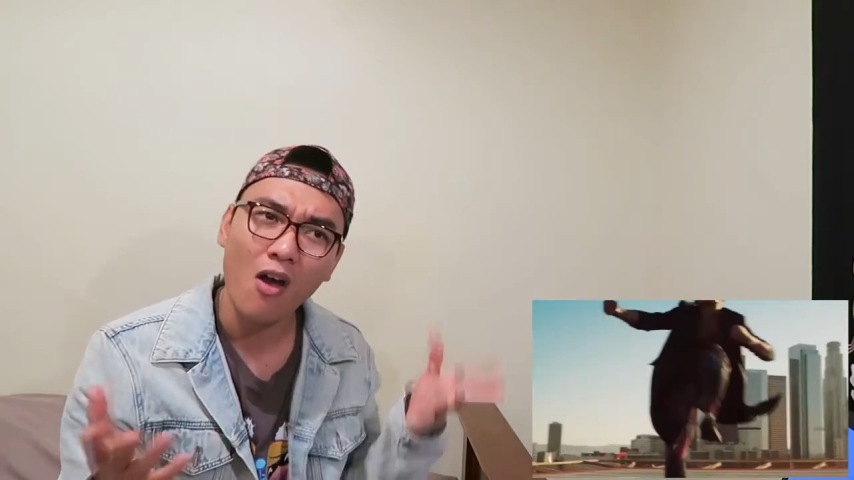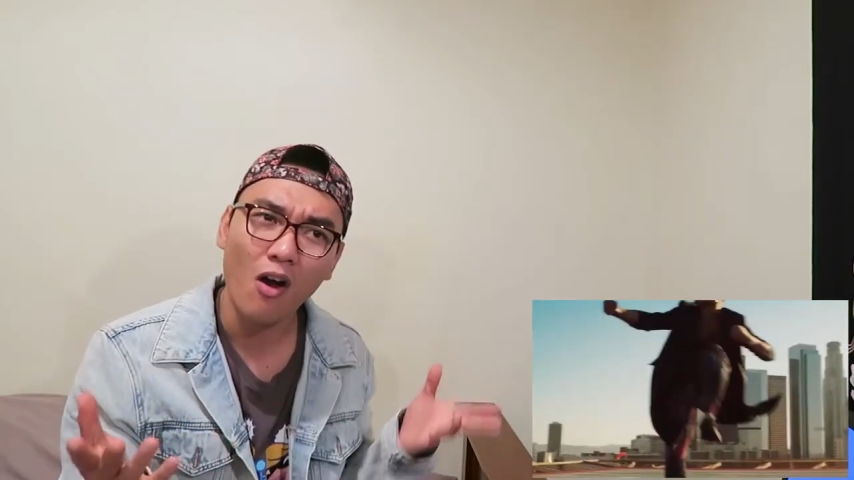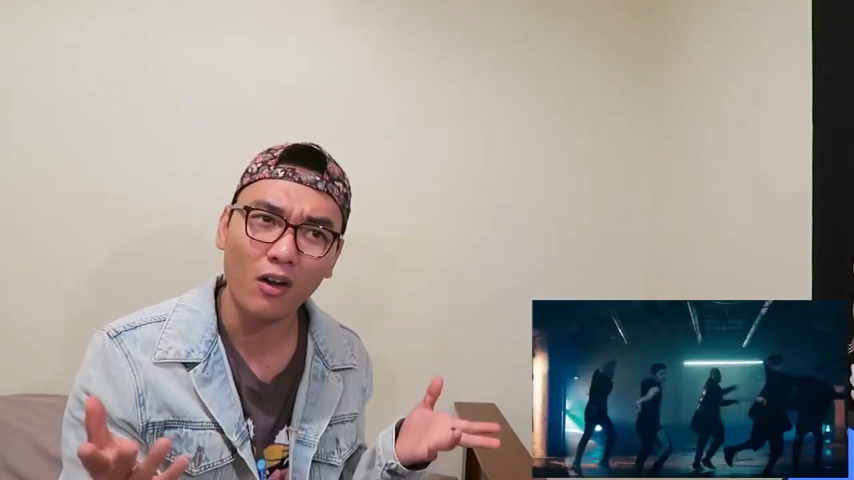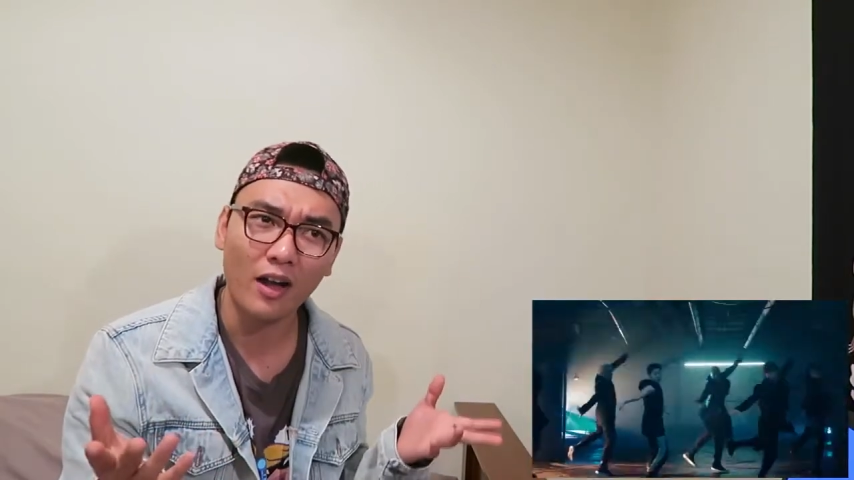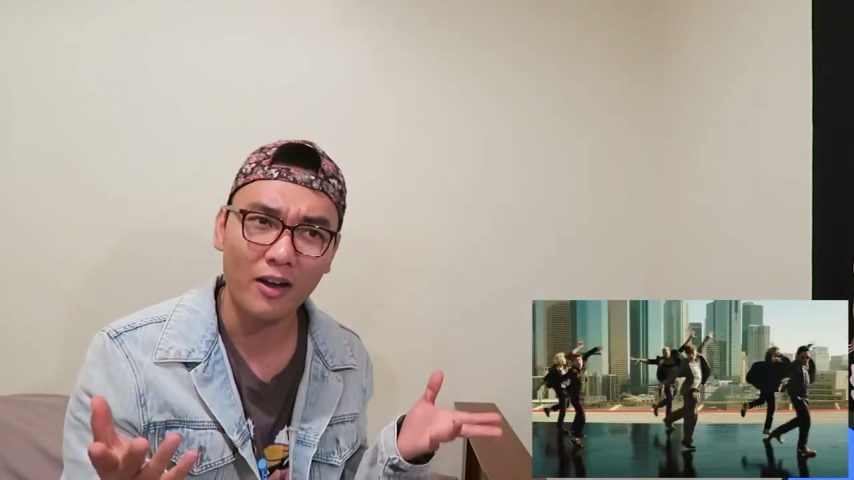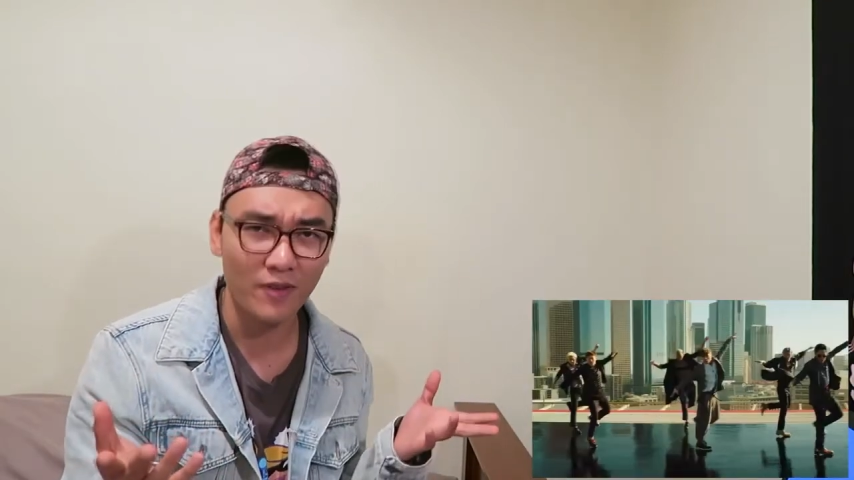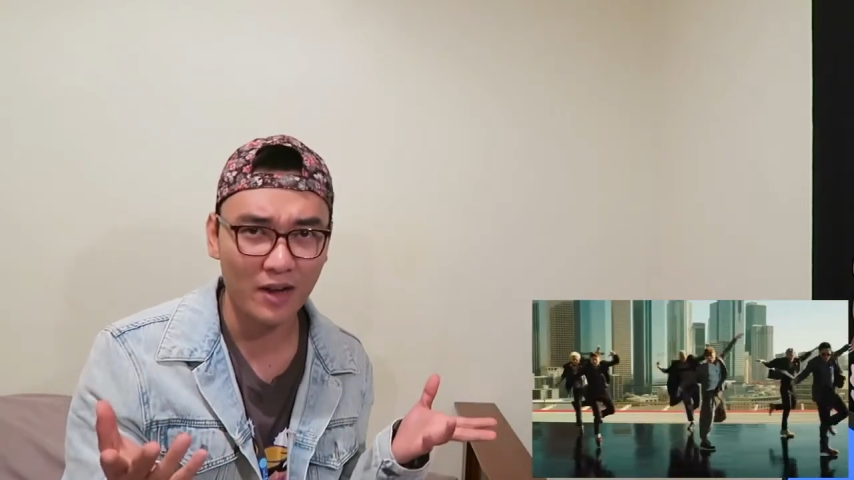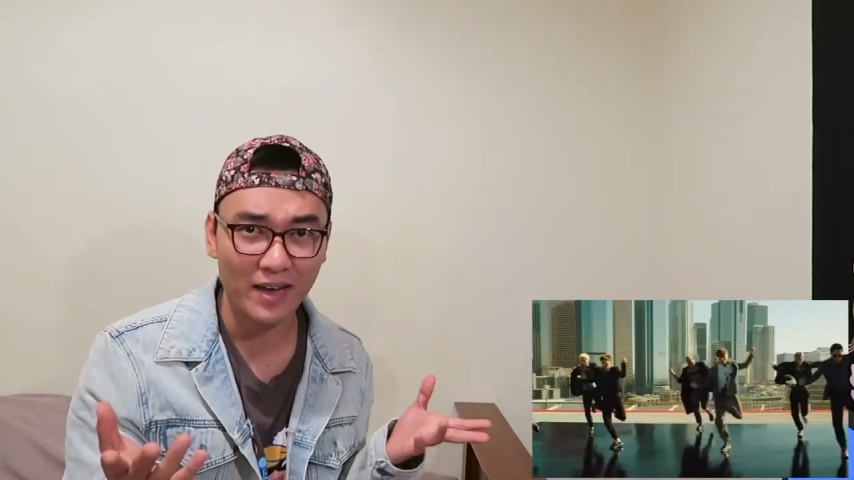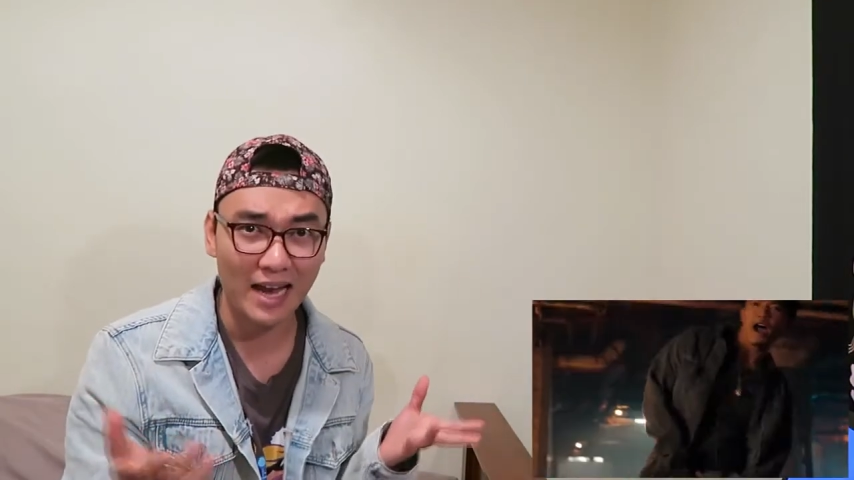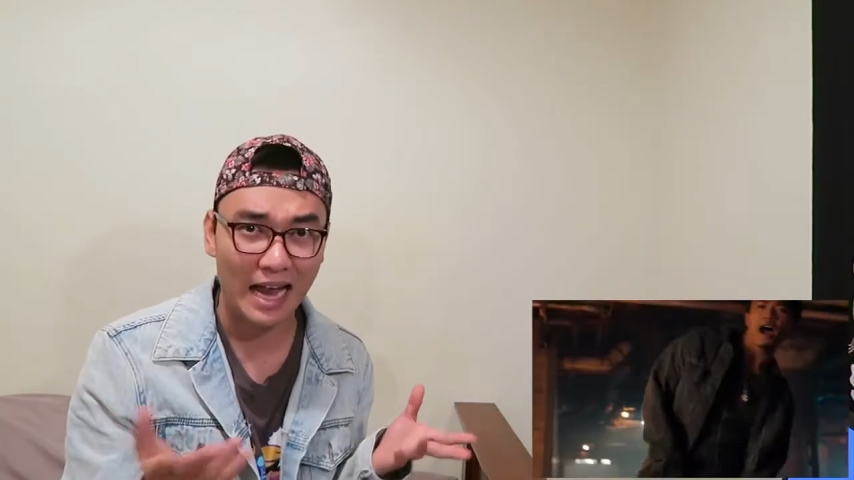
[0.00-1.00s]
or like
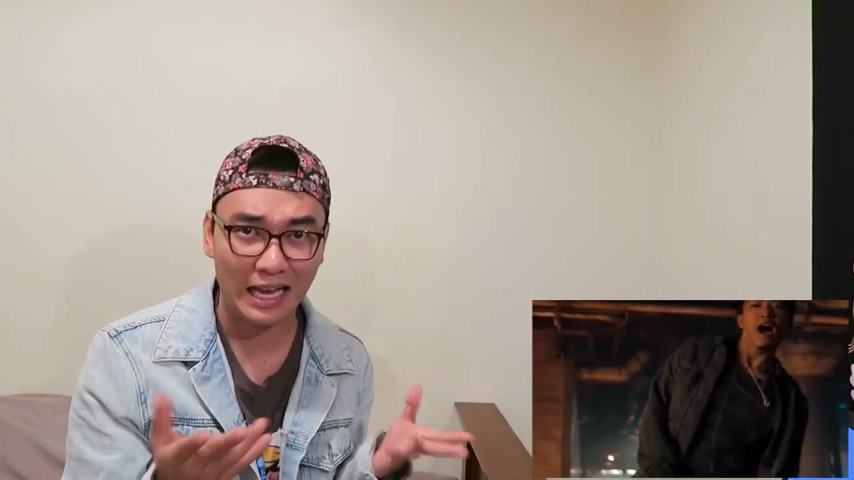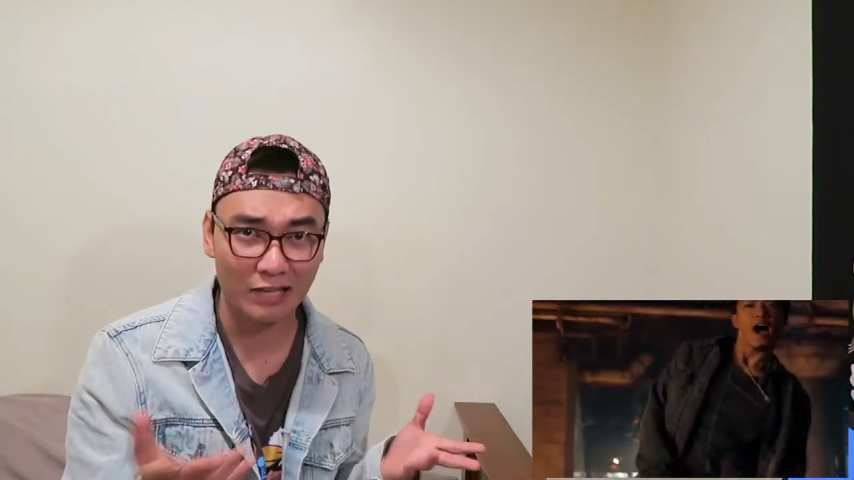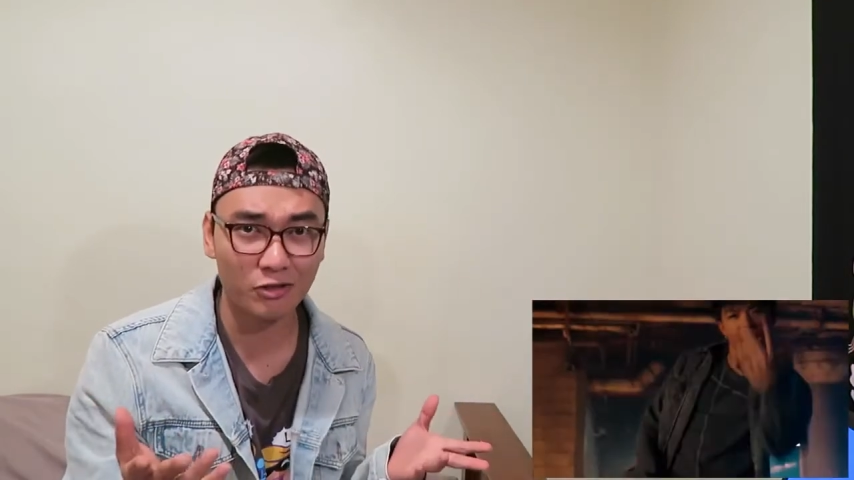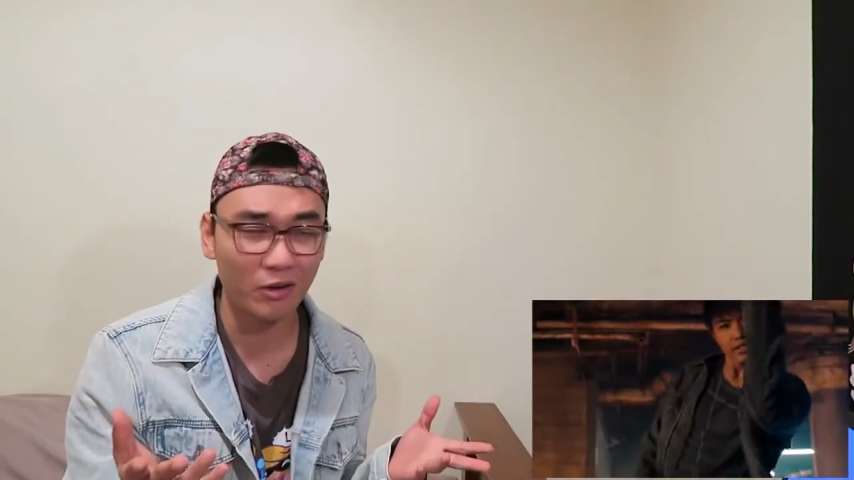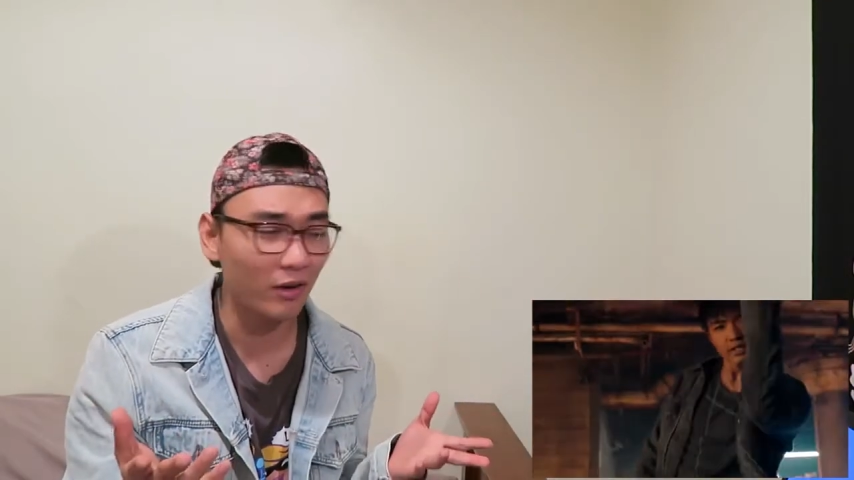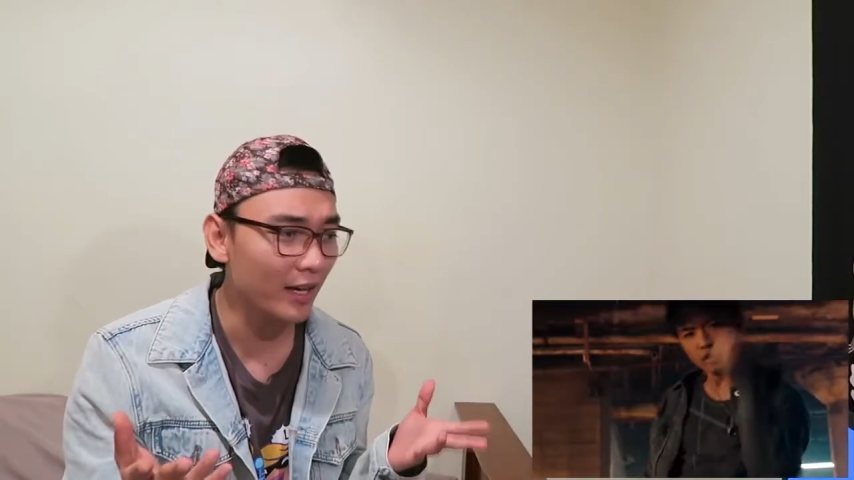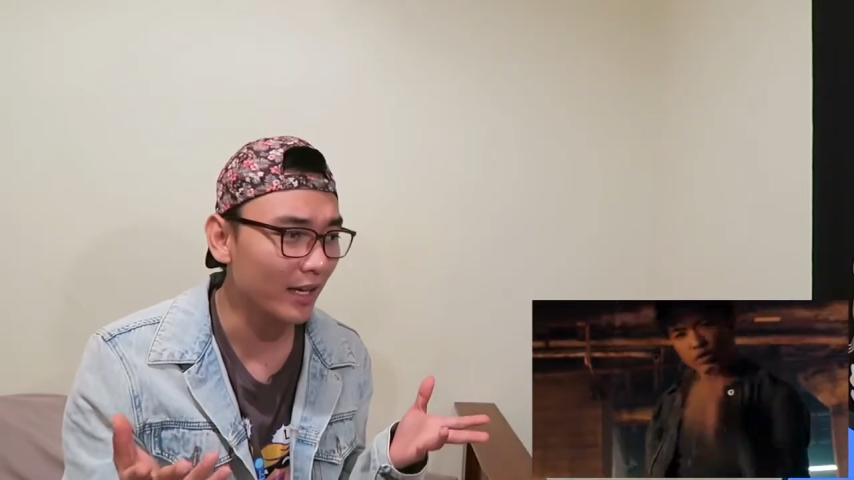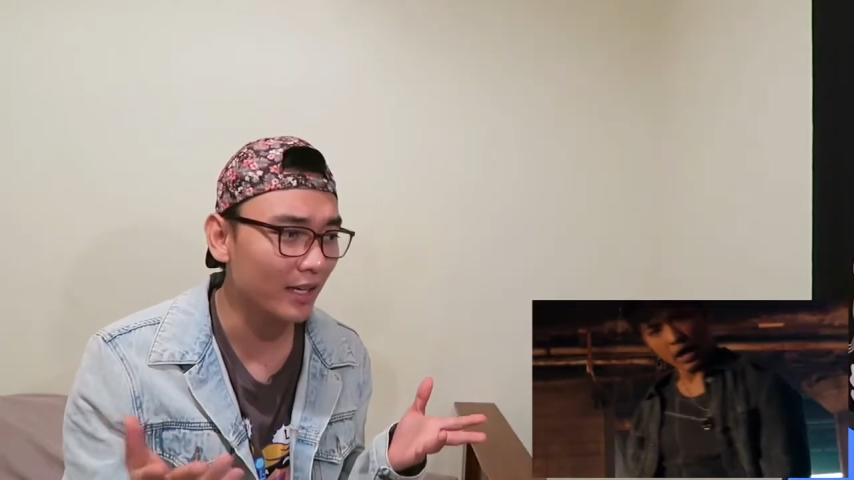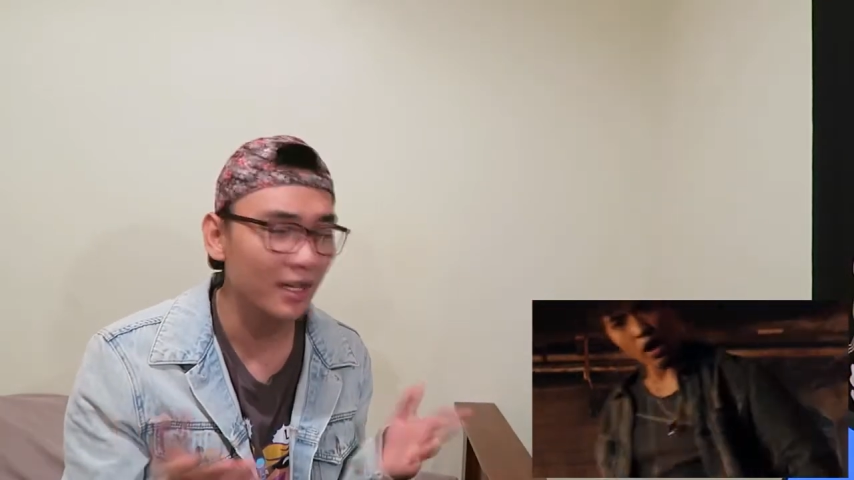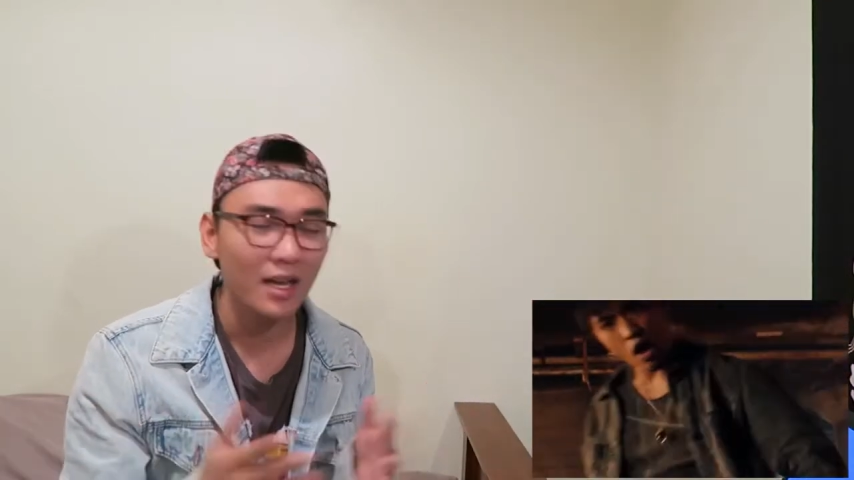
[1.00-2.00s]
very
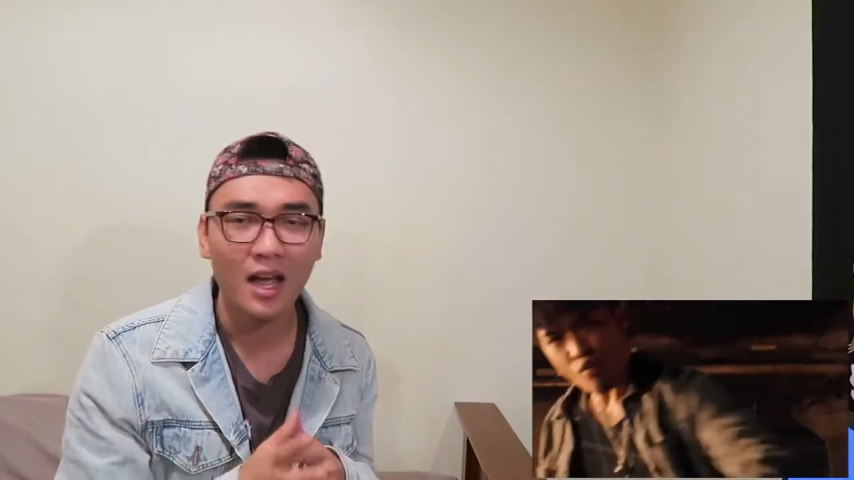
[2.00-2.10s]
electronic.